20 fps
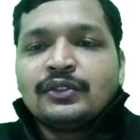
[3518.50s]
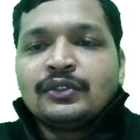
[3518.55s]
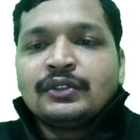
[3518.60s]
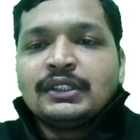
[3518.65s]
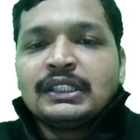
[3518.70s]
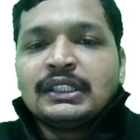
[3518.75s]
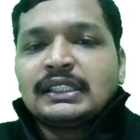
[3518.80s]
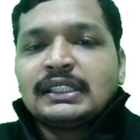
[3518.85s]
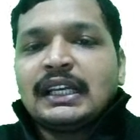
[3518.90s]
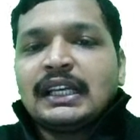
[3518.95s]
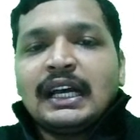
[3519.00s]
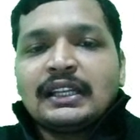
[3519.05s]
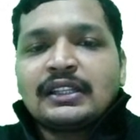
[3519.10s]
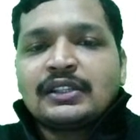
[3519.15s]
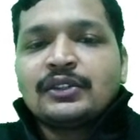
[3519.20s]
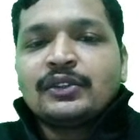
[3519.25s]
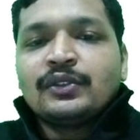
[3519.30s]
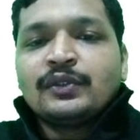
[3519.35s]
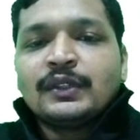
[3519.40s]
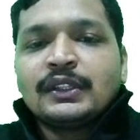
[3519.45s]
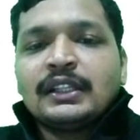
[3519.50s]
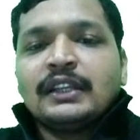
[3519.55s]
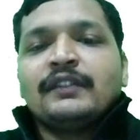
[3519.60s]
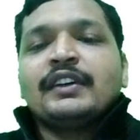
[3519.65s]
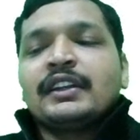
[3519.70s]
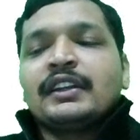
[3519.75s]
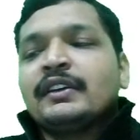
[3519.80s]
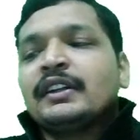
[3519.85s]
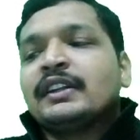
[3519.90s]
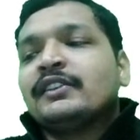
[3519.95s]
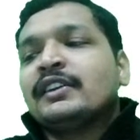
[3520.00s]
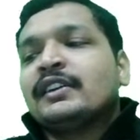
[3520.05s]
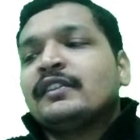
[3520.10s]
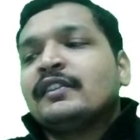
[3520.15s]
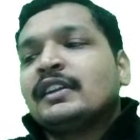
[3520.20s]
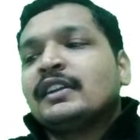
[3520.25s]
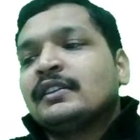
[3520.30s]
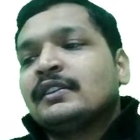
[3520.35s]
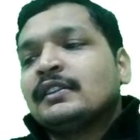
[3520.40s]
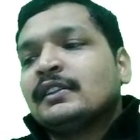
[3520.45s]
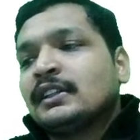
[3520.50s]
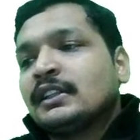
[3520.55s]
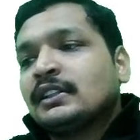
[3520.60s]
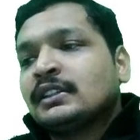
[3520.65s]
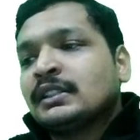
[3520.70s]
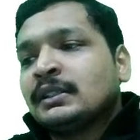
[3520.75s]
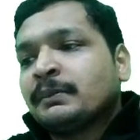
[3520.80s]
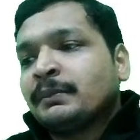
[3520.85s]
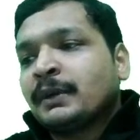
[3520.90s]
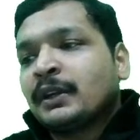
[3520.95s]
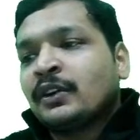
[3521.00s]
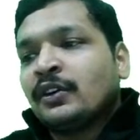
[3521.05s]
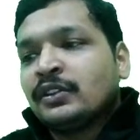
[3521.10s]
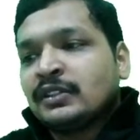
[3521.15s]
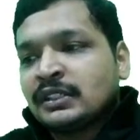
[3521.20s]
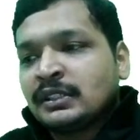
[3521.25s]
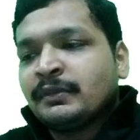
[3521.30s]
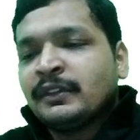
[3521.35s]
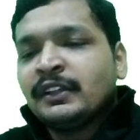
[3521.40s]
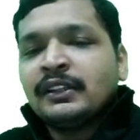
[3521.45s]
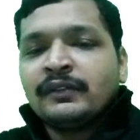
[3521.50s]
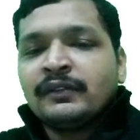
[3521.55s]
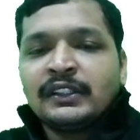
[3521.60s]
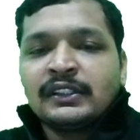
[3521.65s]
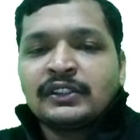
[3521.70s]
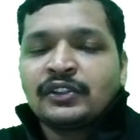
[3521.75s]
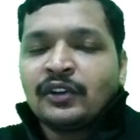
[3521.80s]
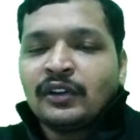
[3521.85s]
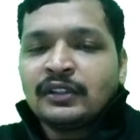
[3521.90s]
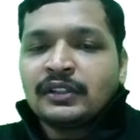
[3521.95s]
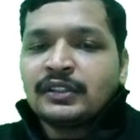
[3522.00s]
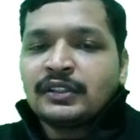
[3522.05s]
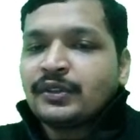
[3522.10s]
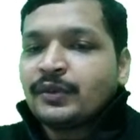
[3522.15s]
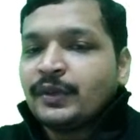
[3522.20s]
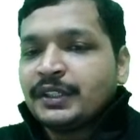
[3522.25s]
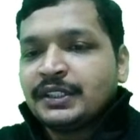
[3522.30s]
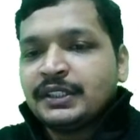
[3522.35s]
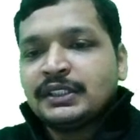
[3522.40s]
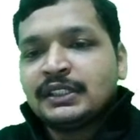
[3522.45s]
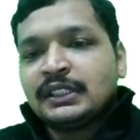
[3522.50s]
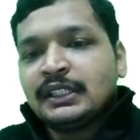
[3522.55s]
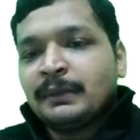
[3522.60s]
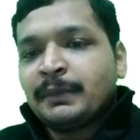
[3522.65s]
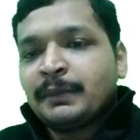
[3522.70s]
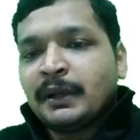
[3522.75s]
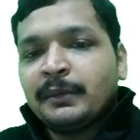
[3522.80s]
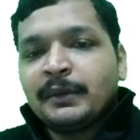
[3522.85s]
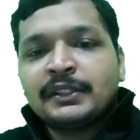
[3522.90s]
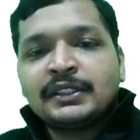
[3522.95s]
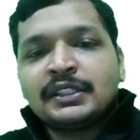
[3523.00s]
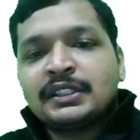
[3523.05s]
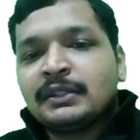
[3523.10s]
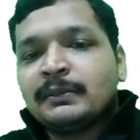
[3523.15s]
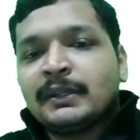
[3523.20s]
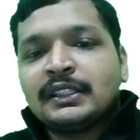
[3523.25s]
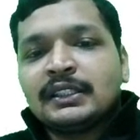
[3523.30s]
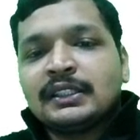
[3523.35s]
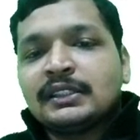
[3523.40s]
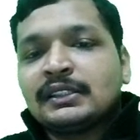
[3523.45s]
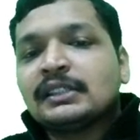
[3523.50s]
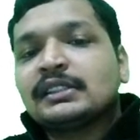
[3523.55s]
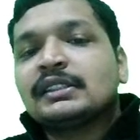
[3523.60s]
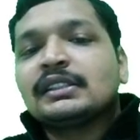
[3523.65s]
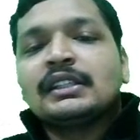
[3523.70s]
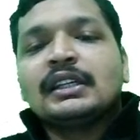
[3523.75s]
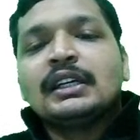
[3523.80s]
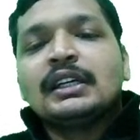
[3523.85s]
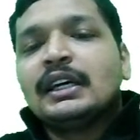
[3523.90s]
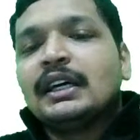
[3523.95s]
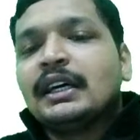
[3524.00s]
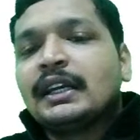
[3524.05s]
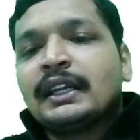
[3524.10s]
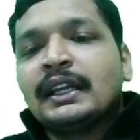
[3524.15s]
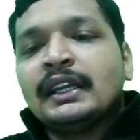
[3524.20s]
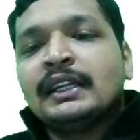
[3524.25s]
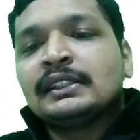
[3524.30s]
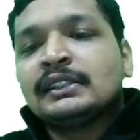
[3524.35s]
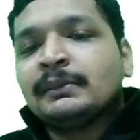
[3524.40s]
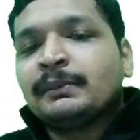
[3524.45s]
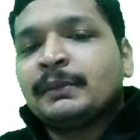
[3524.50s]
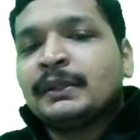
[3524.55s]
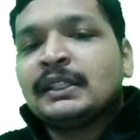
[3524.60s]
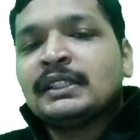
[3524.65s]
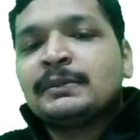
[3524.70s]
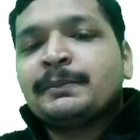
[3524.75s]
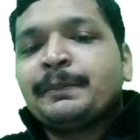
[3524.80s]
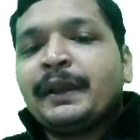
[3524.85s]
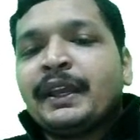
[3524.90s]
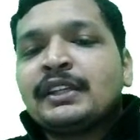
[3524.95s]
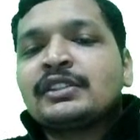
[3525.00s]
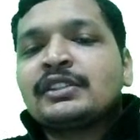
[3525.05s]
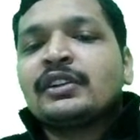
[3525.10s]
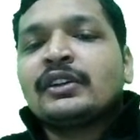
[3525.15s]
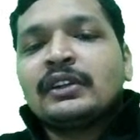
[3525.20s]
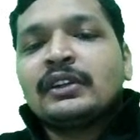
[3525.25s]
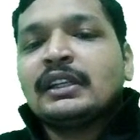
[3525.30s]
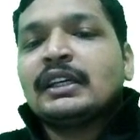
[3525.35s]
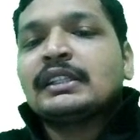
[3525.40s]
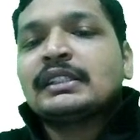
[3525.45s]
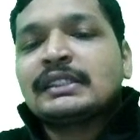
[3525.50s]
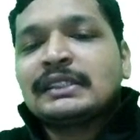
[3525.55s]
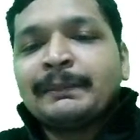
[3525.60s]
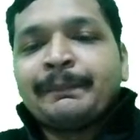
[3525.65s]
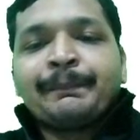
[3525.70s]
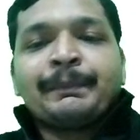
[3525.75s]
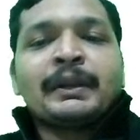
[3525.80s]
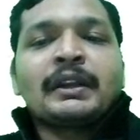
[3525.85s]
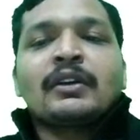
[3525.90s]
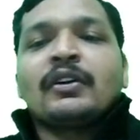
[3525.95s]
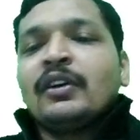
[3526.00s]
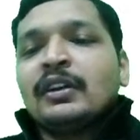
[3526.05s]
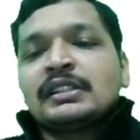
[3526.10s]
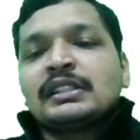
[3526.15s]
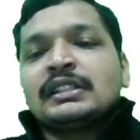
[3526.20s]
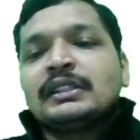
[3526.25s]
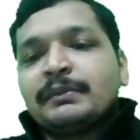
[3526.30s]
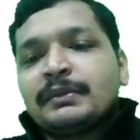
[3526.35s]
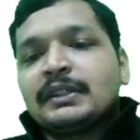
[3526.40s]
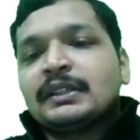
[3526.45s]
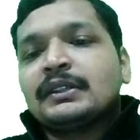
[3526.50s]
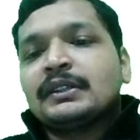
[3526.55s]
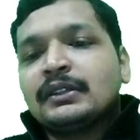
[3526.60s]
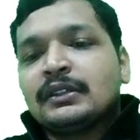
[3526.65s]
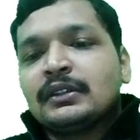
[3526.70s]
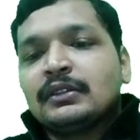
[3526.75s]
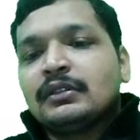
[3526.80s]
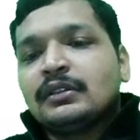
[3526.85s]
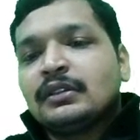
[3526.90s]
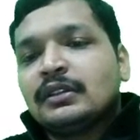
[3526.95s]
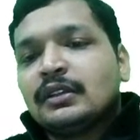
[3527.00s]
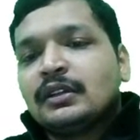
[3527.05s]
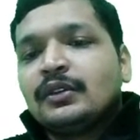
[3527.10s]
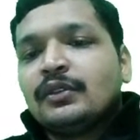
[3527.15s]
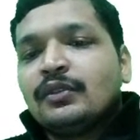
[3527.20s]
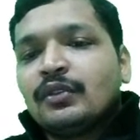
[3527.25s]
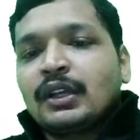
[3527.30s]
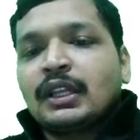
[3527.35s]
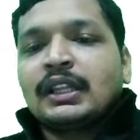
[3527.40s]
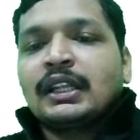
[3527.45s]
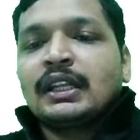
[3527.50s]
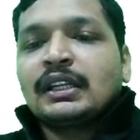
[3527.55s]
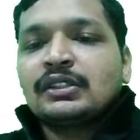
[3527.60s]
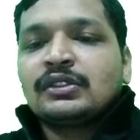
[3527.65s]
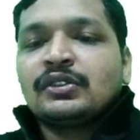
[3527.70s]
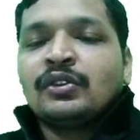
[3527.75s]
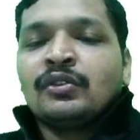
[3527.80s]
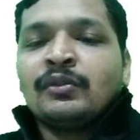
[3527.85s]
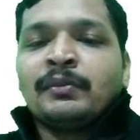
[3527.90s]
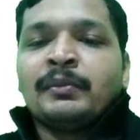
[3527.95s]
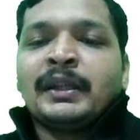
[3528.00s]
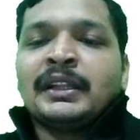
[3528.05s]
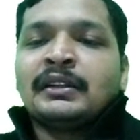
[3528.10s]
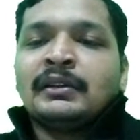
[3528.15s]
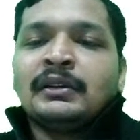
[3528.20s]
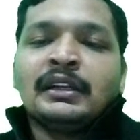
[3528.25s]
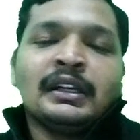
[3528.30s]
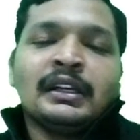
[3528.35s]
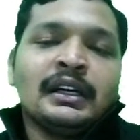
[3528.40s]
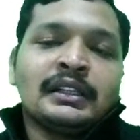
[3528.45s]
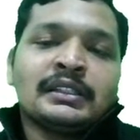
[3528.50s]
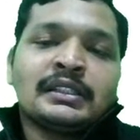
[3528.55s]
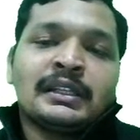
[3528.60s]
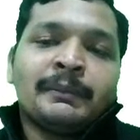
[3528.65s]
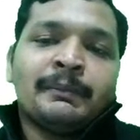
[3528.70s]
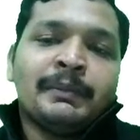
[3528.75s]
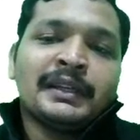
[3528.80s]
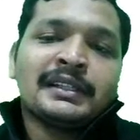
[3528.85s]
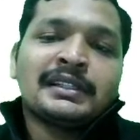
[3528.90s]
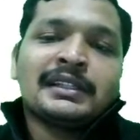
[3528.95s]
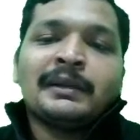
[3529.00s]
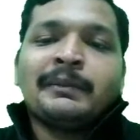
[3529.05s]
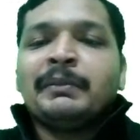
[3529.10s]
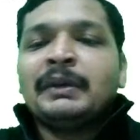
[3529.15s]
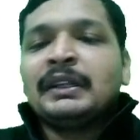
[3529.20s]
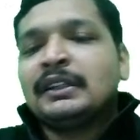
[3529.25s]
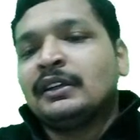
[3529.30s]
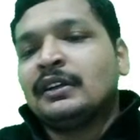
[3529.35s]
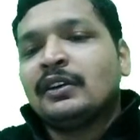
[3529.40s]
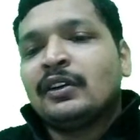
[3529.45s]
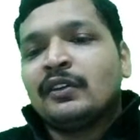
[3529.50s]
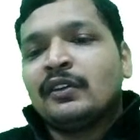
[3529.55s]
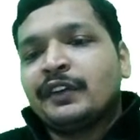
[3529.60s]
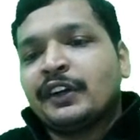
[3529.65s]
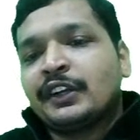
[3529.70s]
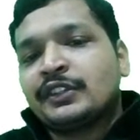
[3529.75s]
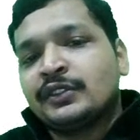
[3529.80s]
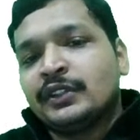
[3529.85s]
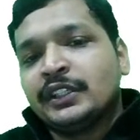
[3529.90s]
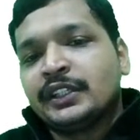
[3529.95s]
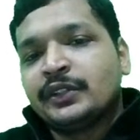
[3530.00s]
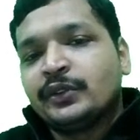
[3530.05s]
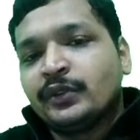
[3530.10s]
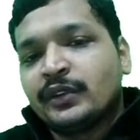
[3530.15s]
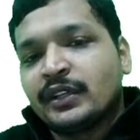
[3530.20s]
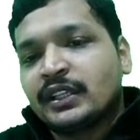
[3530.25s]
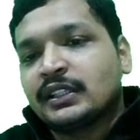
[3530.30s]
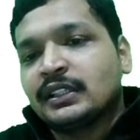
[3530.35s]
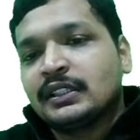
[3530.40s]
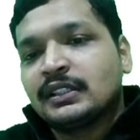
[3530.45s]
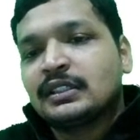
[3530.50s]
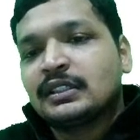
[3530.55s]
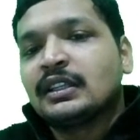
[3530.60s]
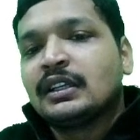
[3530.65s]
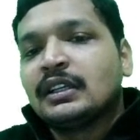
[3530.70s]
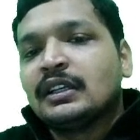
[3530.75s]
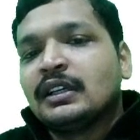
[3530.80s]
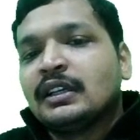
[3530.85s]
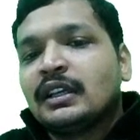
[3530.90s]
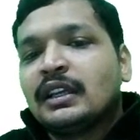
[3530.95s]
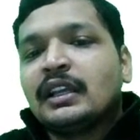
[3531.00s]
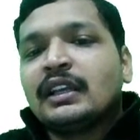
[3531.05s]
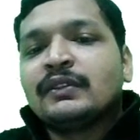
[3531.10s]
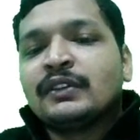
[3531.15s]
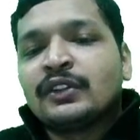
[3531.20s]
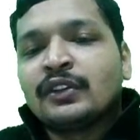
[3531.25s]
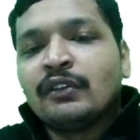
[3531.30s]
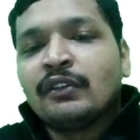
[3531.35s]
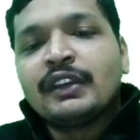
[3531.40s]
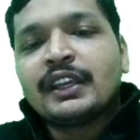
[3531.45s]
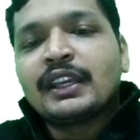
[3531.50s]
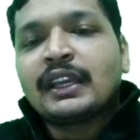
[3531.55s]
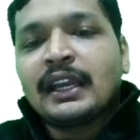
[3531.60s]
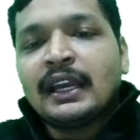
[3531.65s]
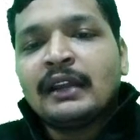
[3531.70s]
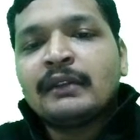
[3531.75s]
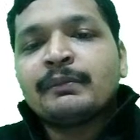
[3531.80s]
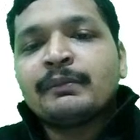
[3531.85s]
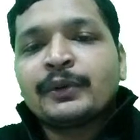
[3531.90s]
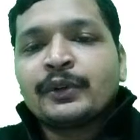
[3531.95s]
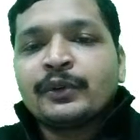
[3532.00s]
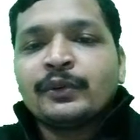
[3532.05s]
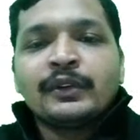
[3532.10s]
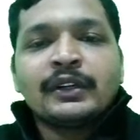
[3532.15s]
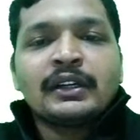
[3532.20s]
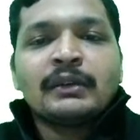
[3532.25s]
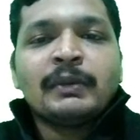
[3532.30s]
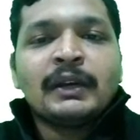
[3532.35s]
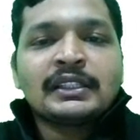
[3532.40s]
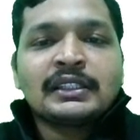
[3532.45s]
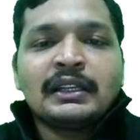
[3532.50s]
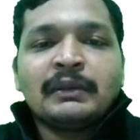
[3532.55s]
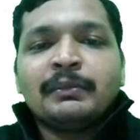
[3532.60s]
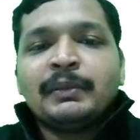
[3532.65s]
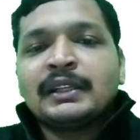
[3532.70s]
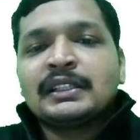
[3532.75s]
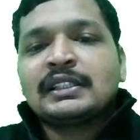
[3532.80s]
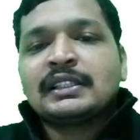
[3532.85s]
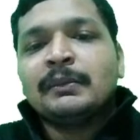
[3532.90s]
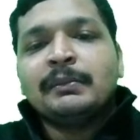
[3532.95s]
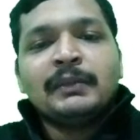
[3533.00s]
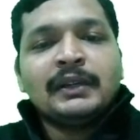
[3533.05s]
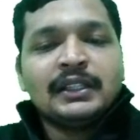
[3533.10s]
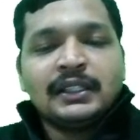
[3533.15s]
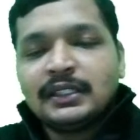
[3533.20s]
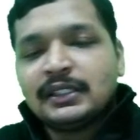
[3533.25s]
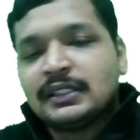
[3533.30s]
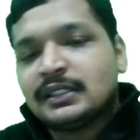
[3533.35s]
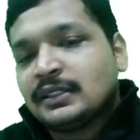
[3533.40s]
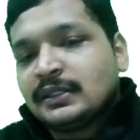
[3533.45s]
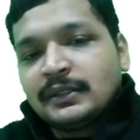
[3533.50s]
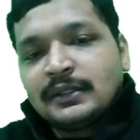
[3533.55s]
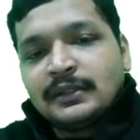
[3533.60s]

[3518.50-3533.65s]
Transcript: This has to do with a very simple. We'll solve this question, but this is really simple. This is based on a simple concept. There is no step-by-step method of actually doing it, even though we can prove it by step-by-step methods.